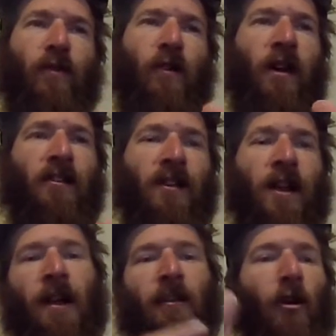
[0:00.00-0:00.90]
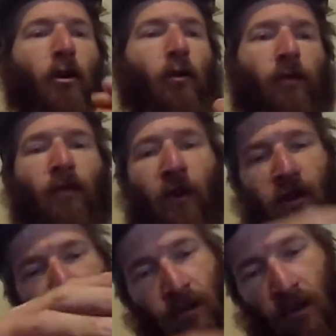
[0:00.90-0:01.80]
foot down, it's not like the whole
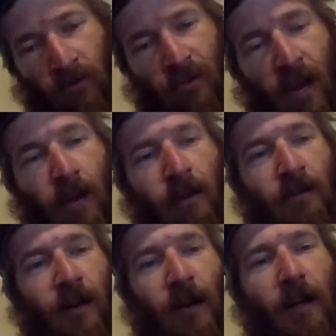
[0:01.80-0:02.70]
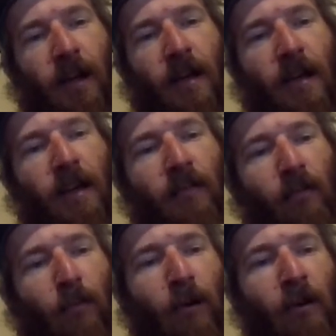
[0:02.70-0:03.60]
foot goes down. It's like if
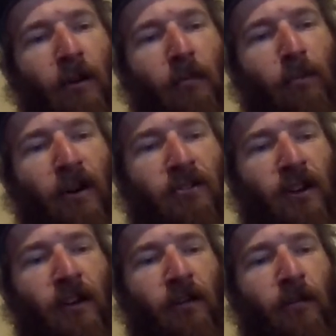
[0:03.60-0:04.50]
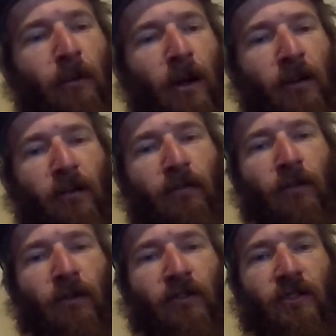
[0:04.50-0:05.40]
you're putting all your pressure like on the ball of your
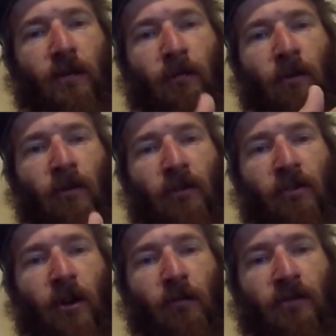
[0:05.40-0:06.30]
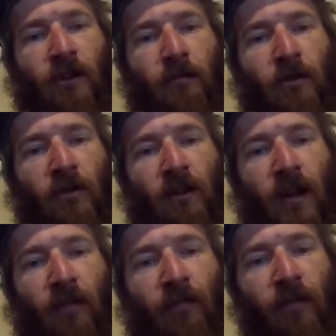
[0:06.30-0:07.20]
foot or something, or on your toe or something, you can
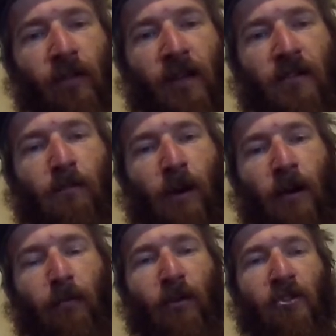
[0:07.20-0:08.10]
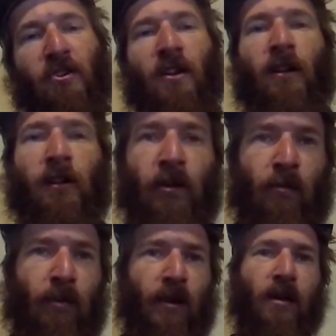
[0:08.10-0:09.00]
kind of feel that spot push in a
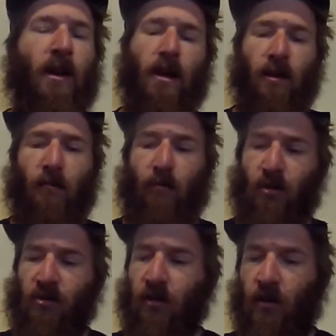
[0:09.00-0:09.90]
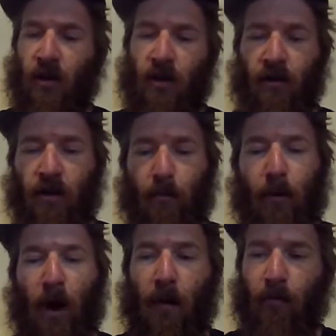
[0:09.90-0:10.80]
little bit. Doesn't push in a lot. It doesn't
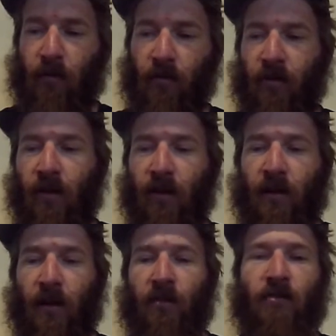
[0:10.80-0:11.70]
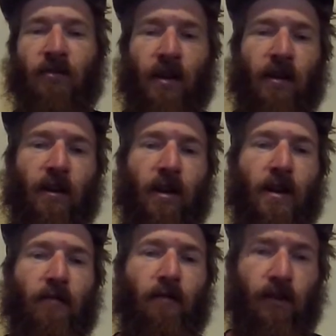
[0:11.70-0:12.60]
pop or anything like that. It just kind of
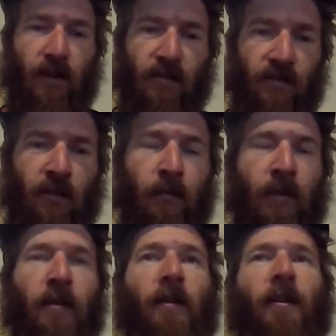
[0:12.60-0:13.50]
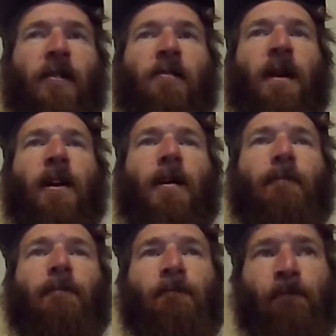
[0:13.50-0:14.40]
flexes a little bit and then it comes back up.
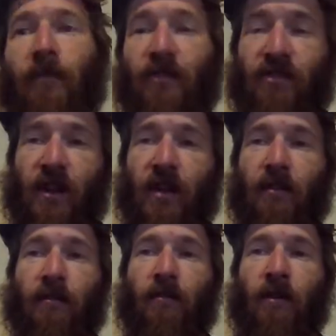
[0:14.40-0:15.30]
The seat,